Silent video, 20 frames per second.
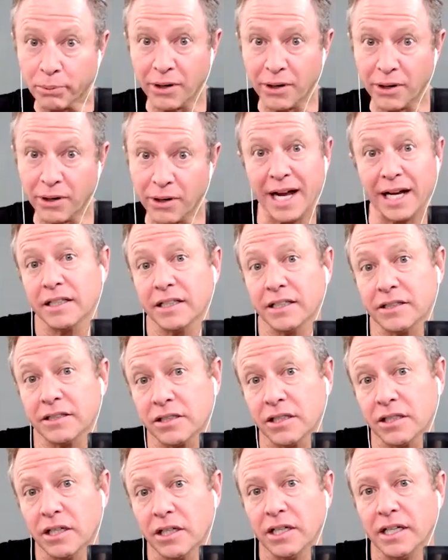
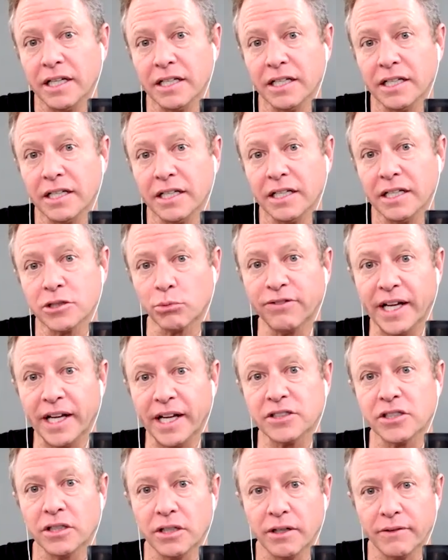practice is a
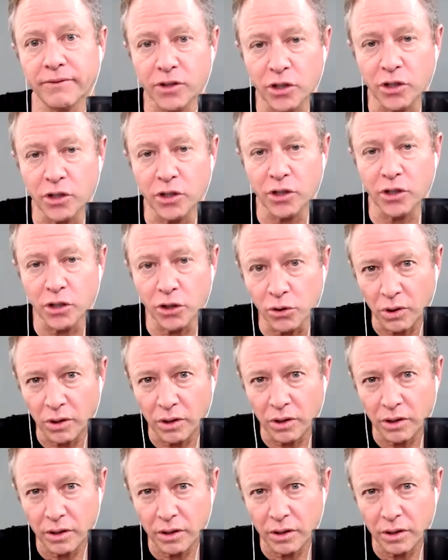reflection of you.